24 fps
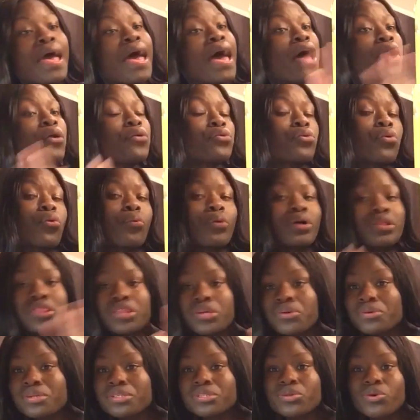I don't know what they
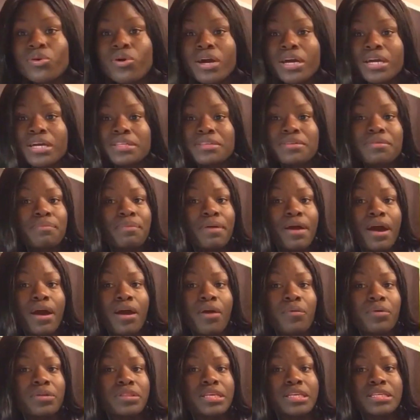were talking about
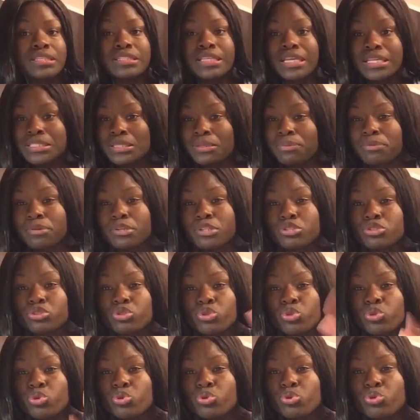when they said to put
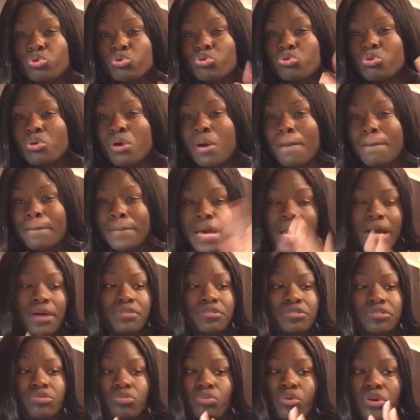two
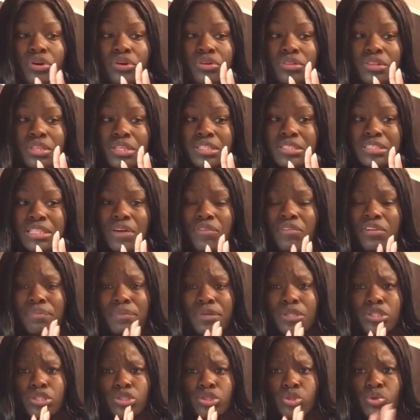pounds worth because that would have
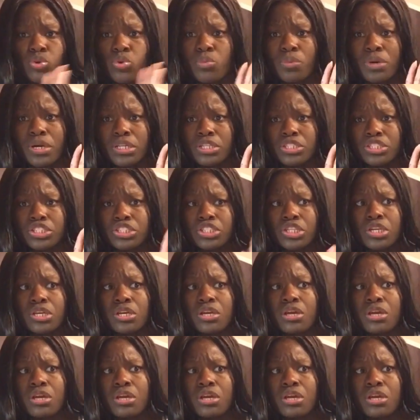been too much.